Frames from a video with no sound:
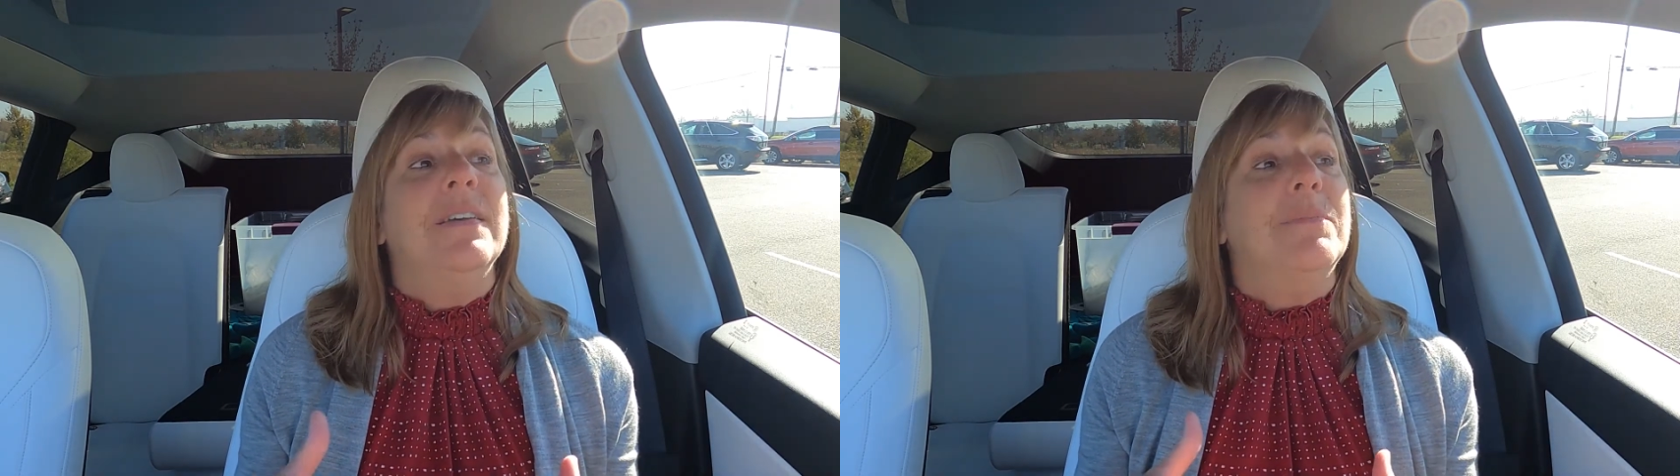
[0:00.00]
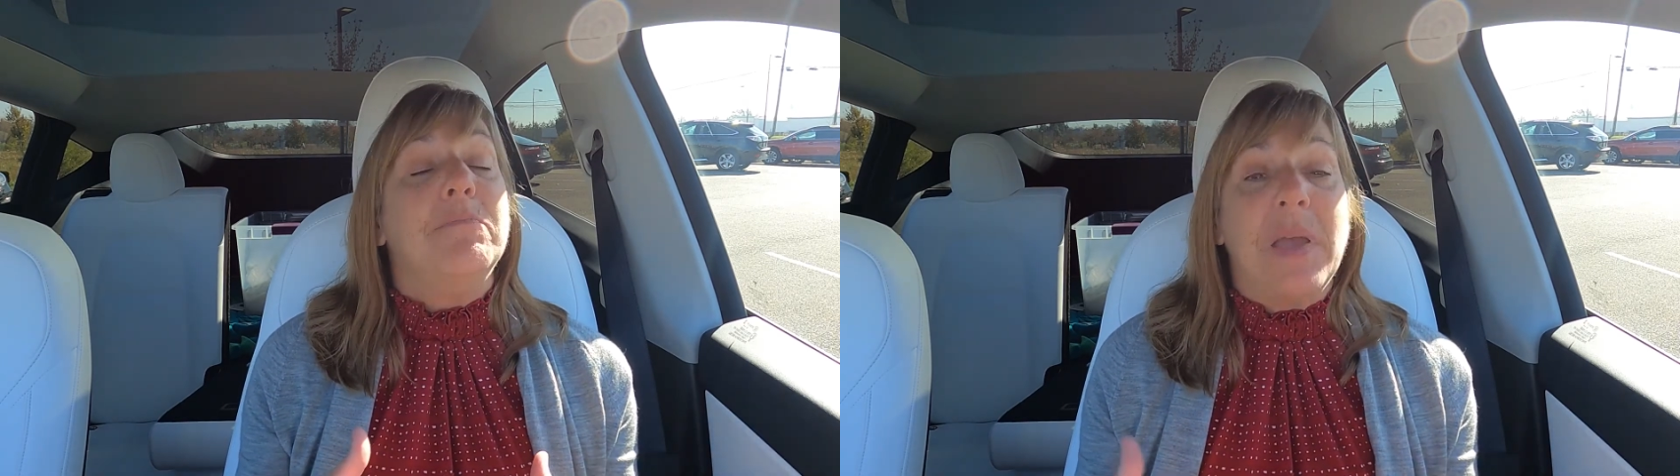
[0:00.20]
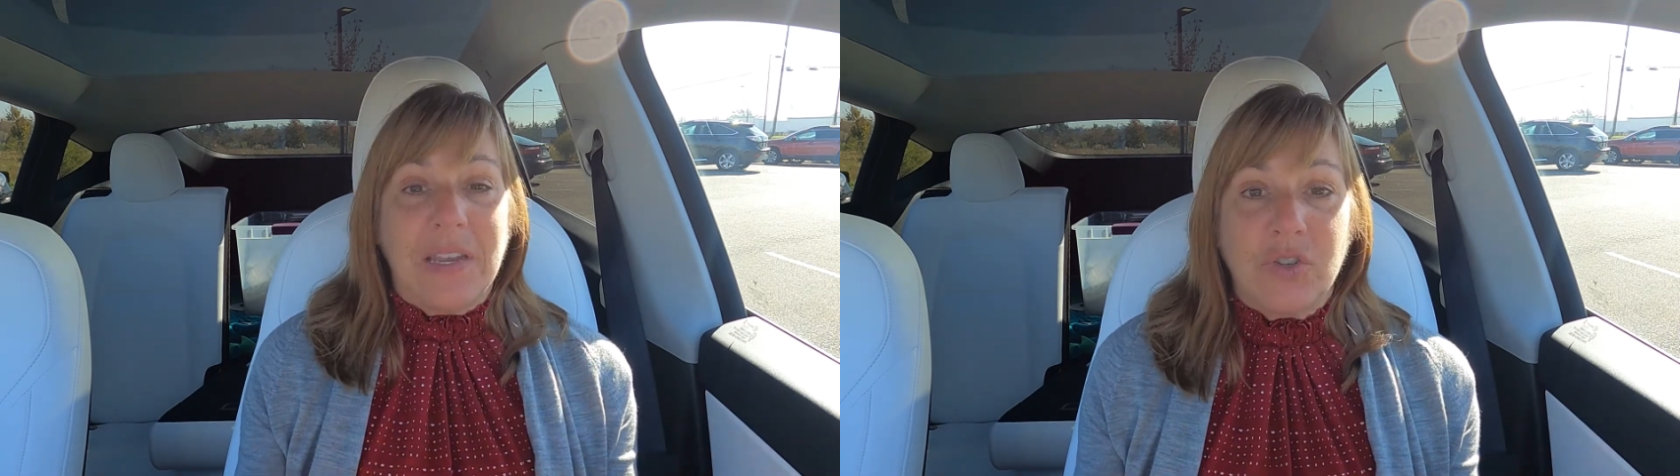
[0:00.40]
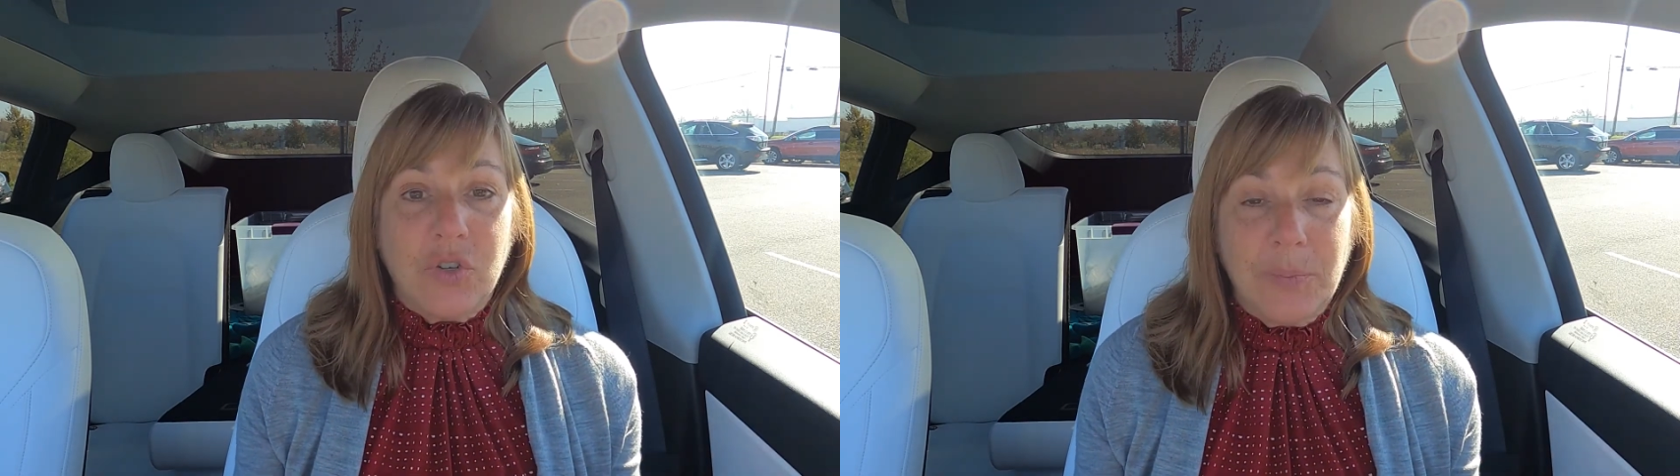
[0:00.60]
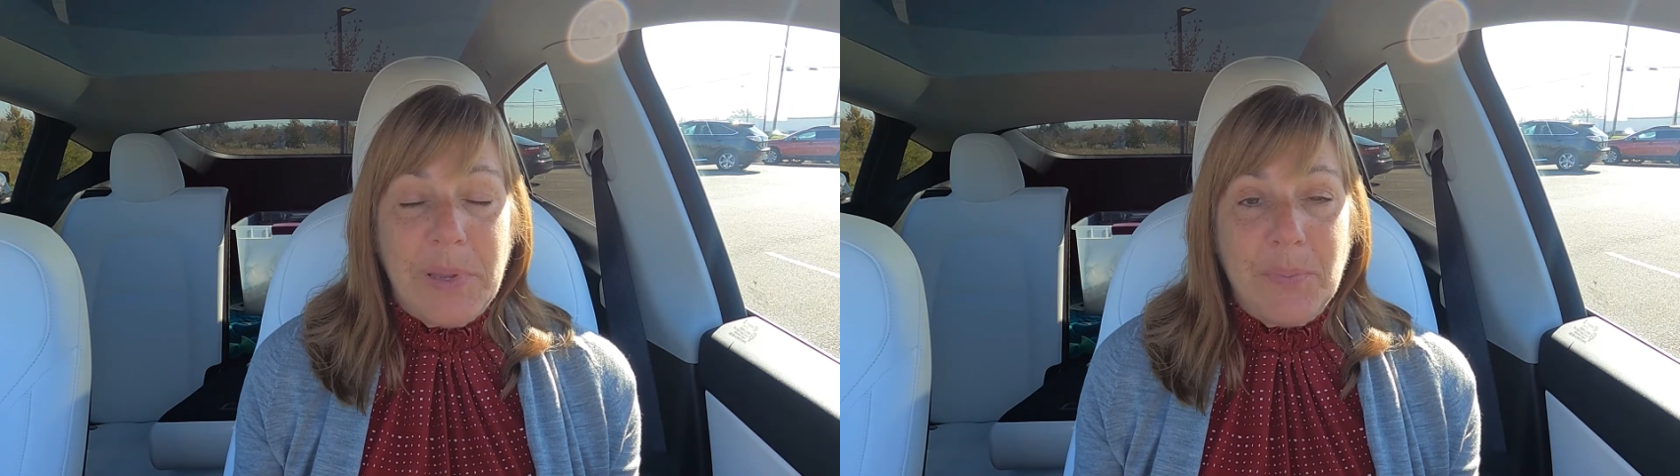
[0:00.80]
make
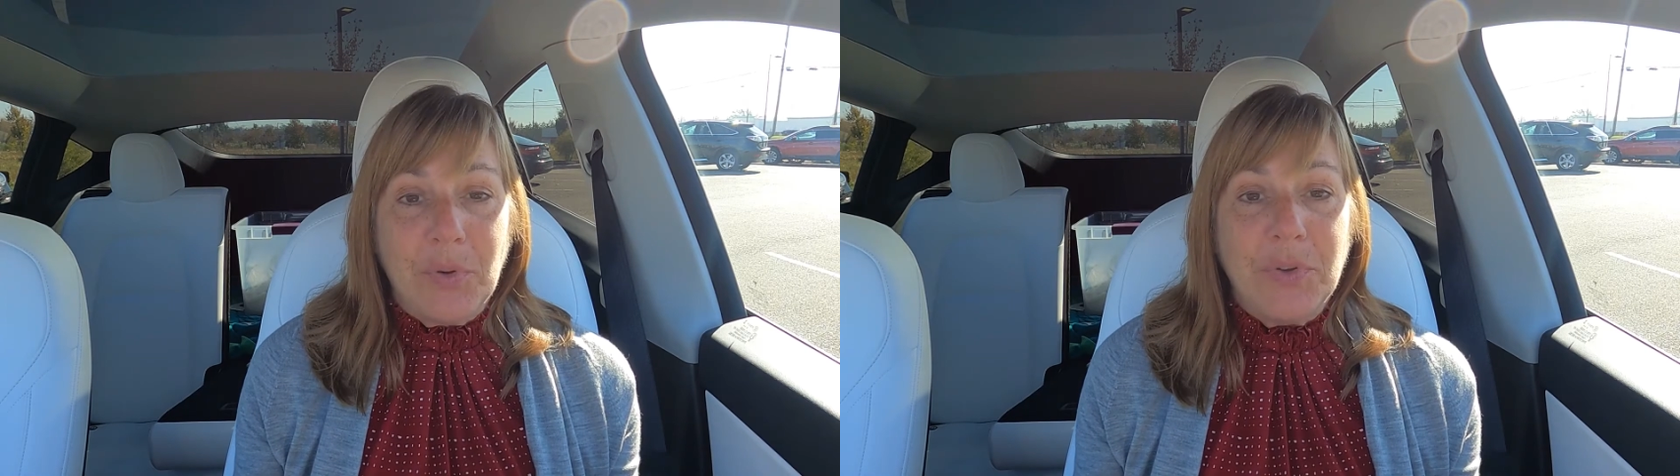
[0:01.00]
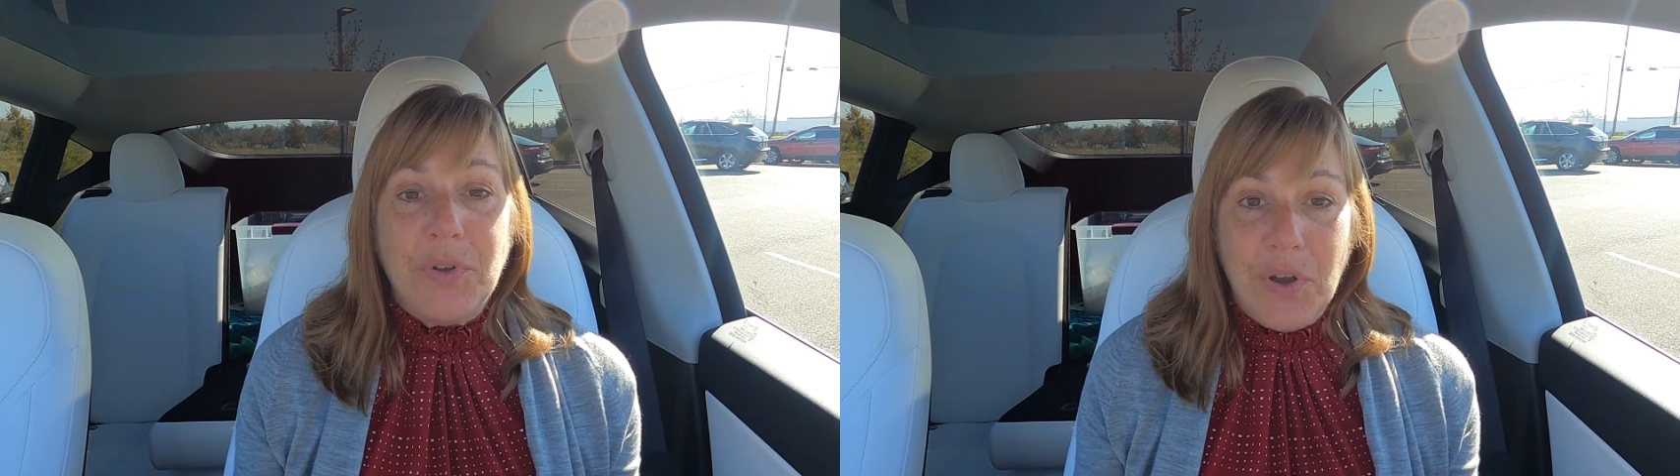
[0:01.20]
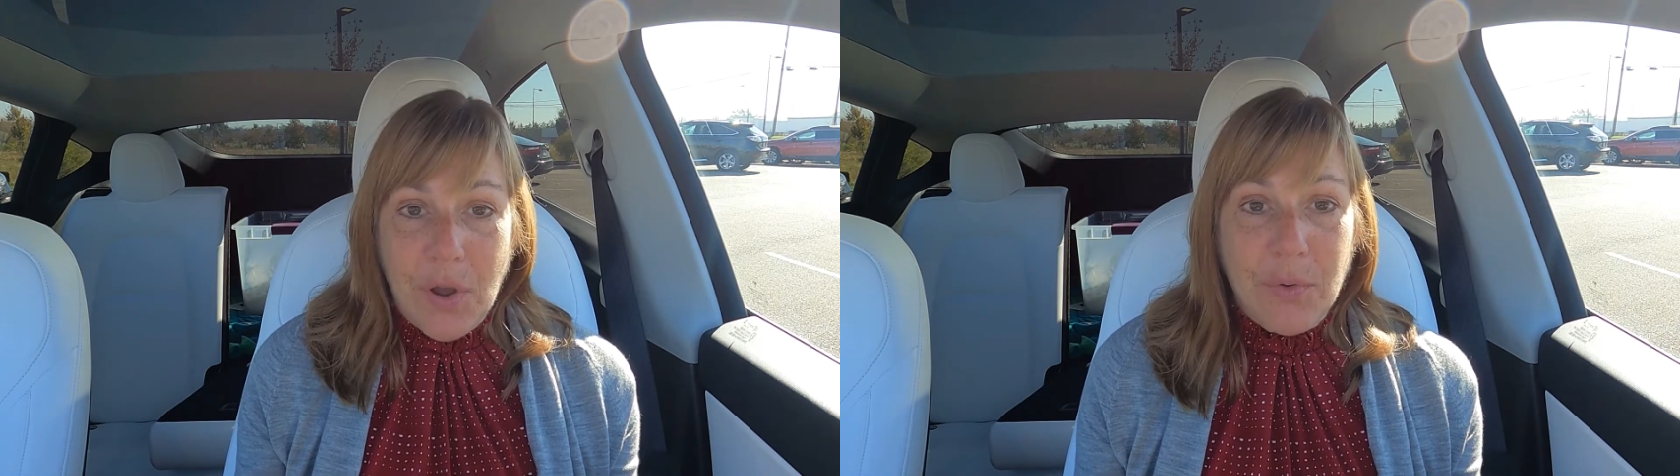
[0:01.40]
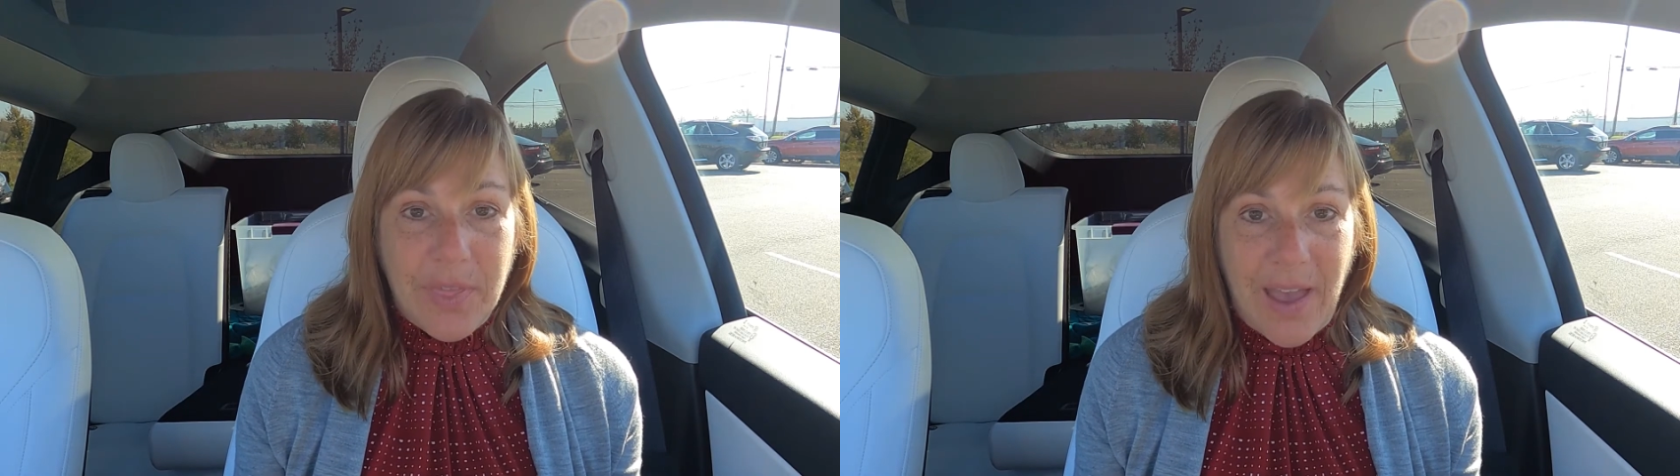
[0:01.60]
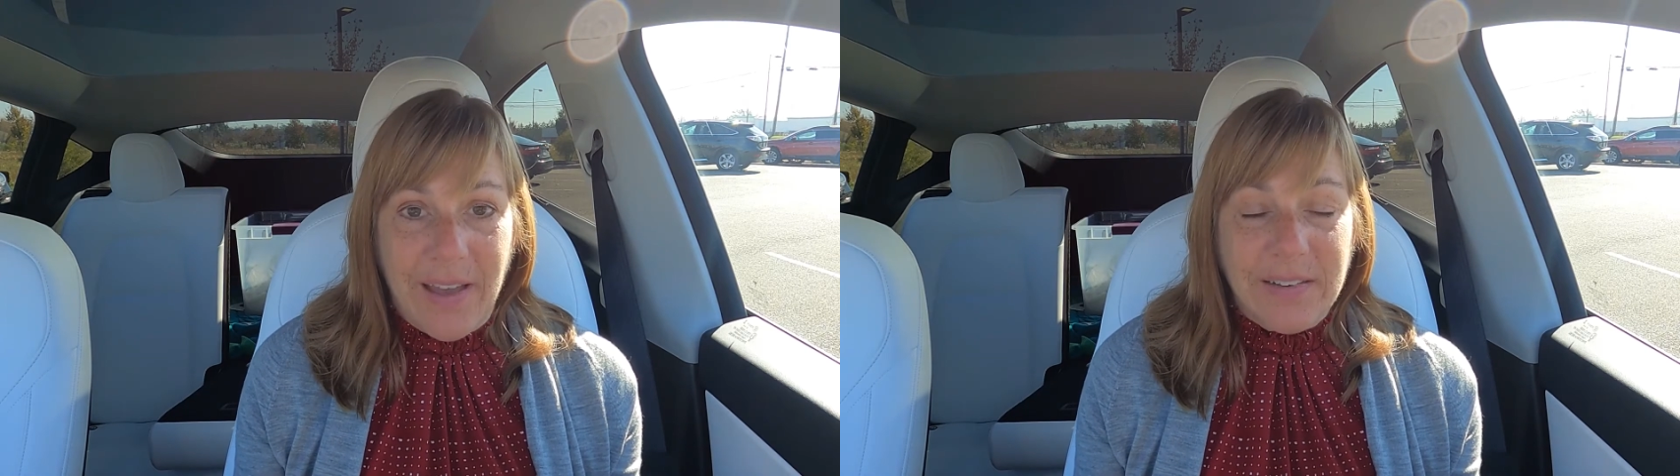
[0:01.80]
sure people know
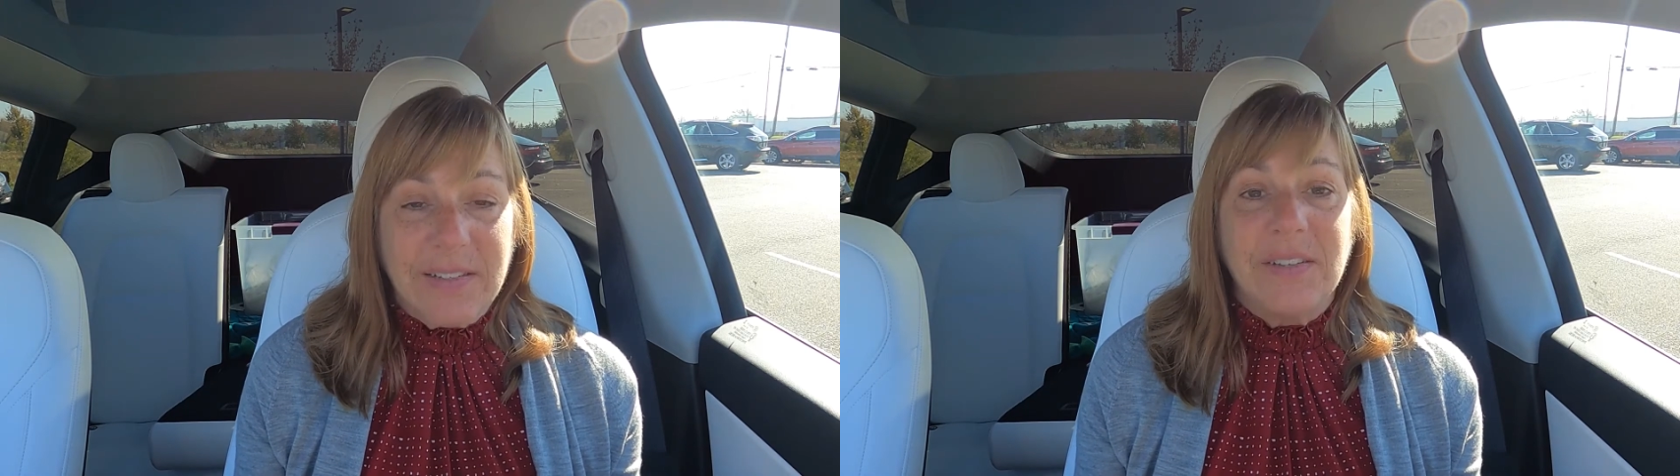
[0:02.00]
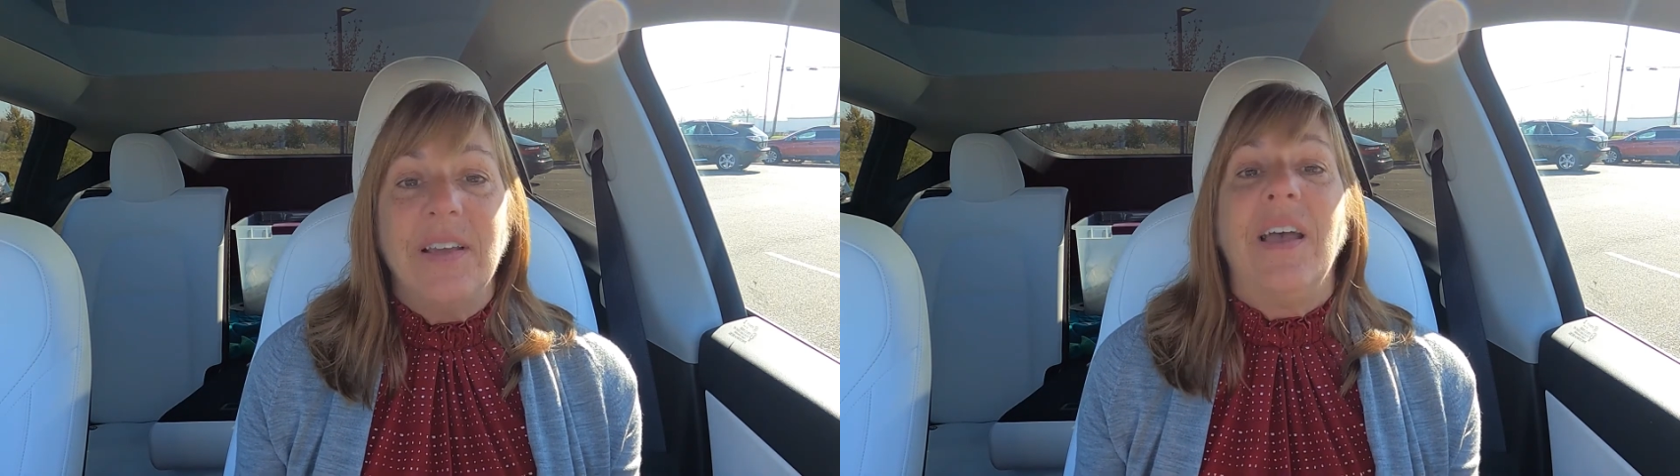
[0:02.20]
that.